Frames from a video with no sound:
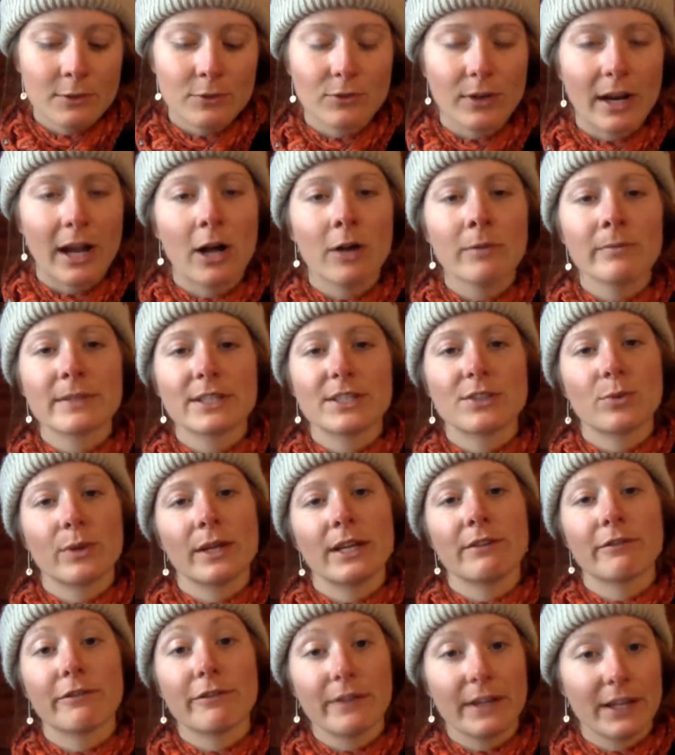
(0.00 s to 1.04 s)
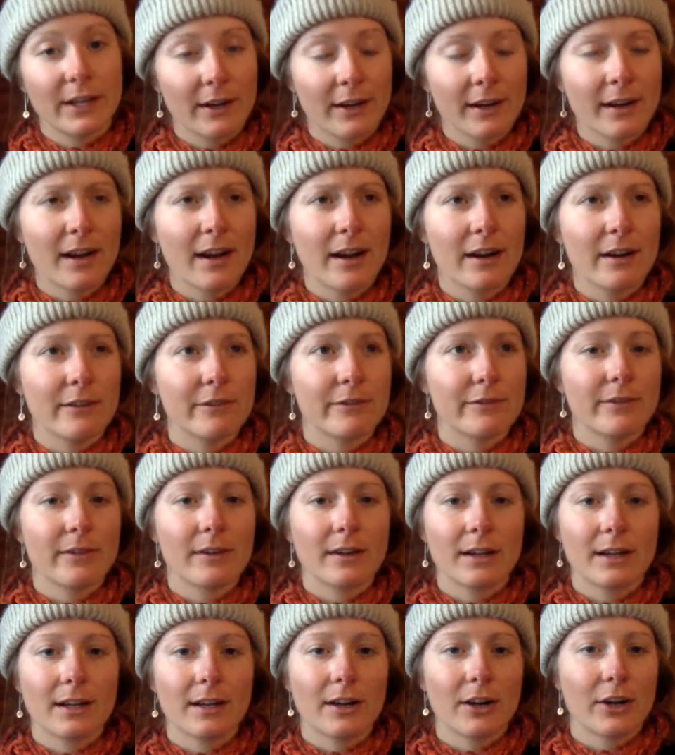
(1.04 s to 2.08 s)
realm, between fear of
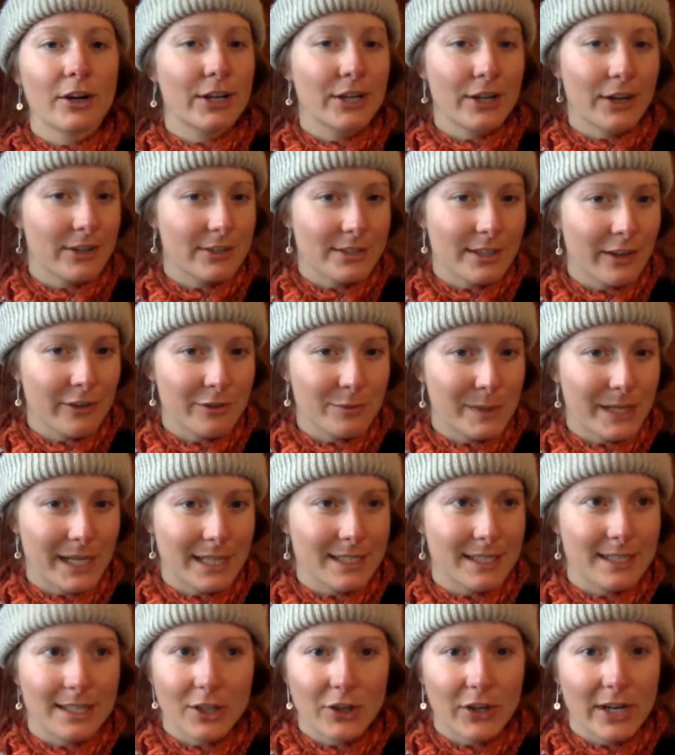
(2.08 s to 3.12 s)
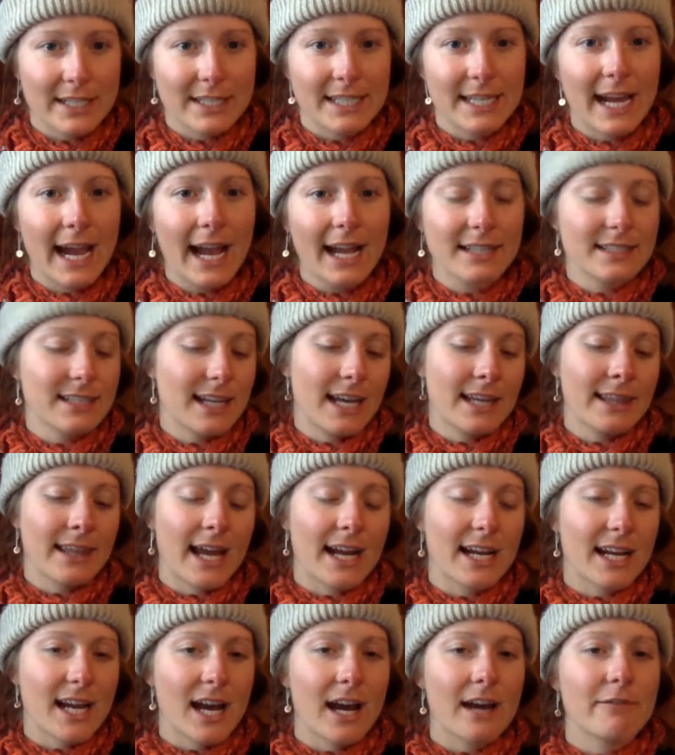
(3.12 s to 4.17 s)
hurting ourselves because it's a crazy act and
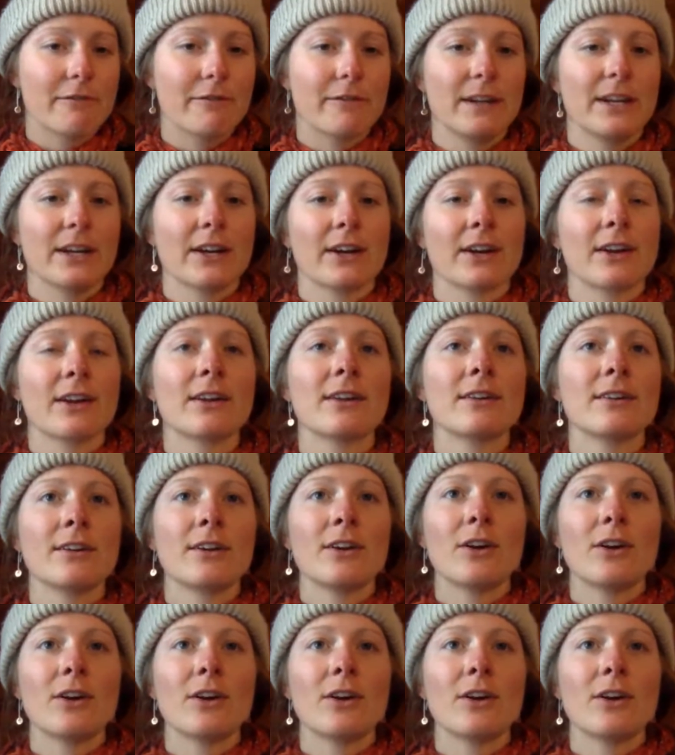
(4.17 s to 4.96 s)
that gut fear